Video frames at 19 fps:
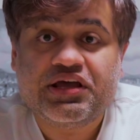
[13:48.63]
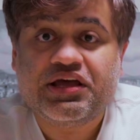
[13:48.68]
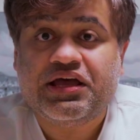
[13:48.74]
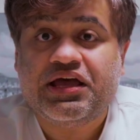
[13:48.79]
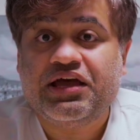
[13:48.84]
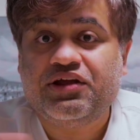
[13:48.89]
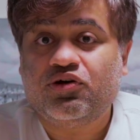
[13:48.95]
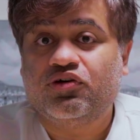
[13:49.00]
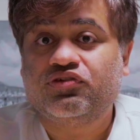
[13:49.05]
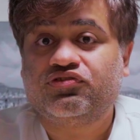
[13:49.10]

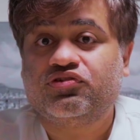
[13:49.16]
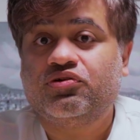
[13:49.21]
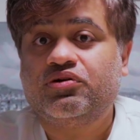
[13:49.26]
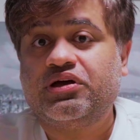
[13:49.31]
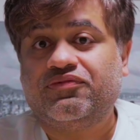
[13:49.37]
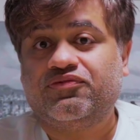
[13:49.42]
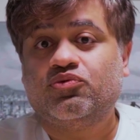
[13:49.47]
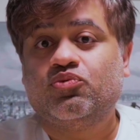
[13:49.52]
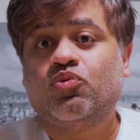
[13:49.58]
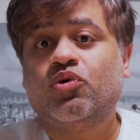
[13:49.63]
And also,
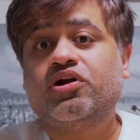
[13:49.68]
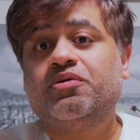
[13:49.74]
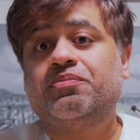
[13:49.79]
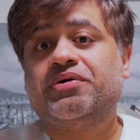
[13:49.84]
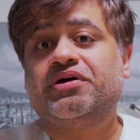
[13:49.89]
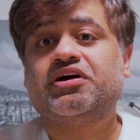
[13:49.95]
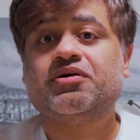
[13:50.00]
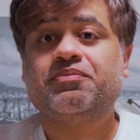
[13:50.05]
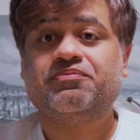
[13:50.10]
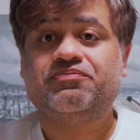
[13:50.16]
if you want to
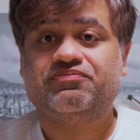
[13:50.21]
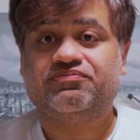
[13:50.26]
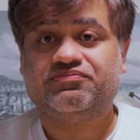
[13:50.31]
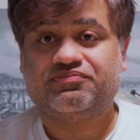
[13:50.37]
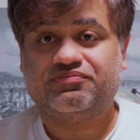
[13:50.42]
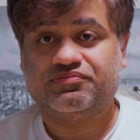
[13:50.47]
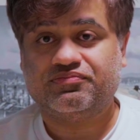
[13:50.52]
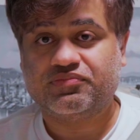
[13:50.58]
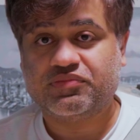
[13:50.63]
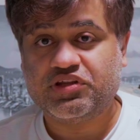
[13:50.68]
pick up
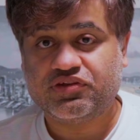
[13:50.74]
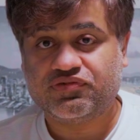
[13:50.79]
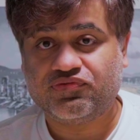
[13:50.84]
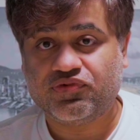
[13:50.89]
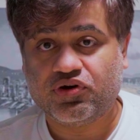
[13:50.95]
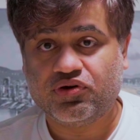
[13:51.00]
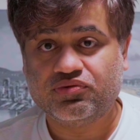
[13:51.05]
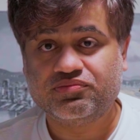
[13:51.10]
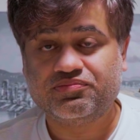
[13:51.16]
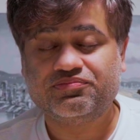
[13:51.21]
this
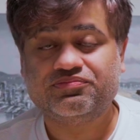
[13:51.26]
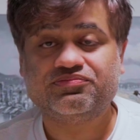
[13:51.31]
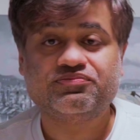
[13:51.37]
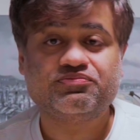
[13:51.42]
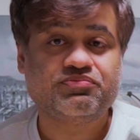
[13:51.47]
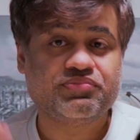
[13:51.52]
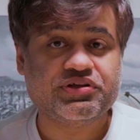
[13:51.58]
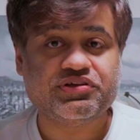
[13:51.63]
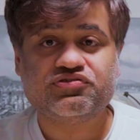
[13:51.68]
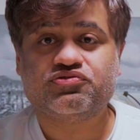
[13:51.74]
phone,
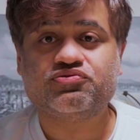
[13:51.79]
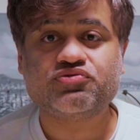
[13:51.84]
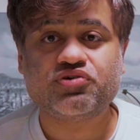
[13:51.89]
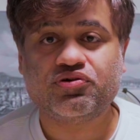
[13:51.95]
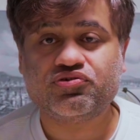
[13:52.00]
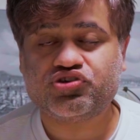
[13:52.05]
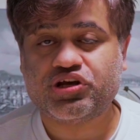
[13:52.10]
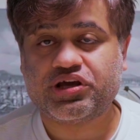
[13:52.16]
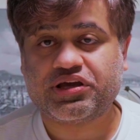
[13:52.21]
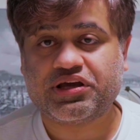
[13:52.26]
please do go
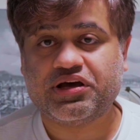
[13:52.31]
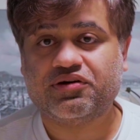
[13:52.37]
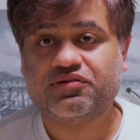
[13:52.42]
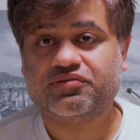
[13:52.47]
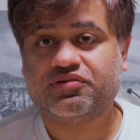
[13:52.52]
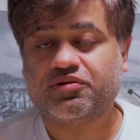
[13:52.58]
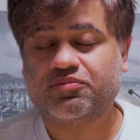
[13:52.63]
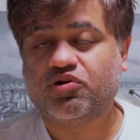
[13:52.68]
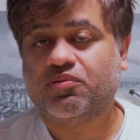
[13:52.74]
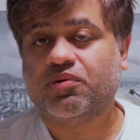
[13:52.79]
check out
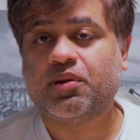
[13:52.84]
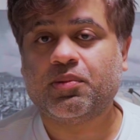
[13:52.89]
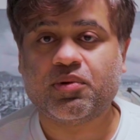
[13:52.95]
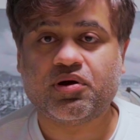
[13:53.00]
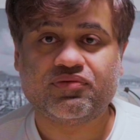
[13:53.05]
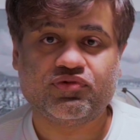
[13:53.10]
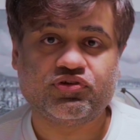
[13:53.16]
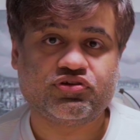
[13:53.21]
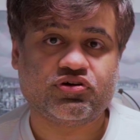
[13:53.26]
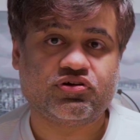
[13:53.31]

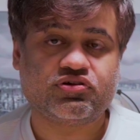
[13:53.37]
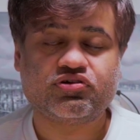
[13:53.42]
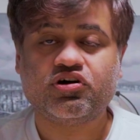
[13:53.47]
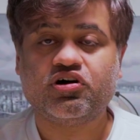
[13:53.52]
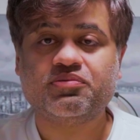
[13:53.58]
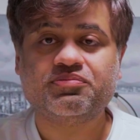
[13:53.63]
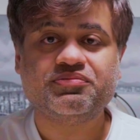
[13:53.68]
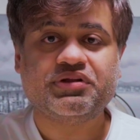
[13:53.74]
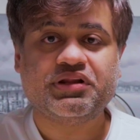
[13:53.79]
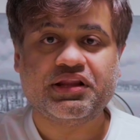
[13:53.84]

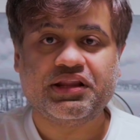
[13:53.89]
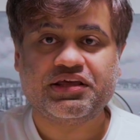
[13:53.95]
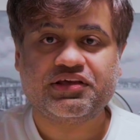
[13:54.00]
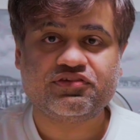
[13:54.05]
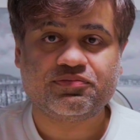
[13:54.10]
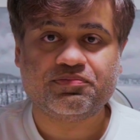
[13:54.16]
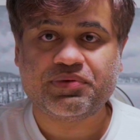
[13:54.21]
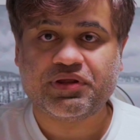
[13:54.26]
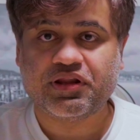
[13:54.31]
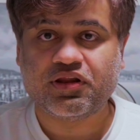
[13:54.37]
themobilemarvel.com. Links
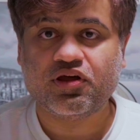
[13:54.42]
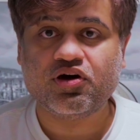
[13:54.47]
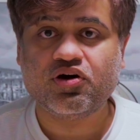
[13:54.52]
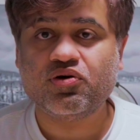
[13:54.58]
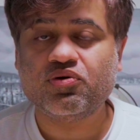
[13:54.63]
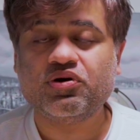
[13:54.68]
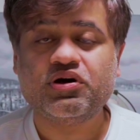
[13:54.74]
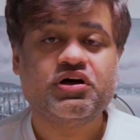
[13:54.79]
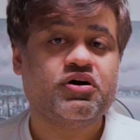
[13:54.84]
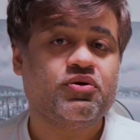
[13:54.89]

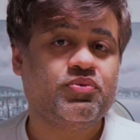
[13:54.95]
below.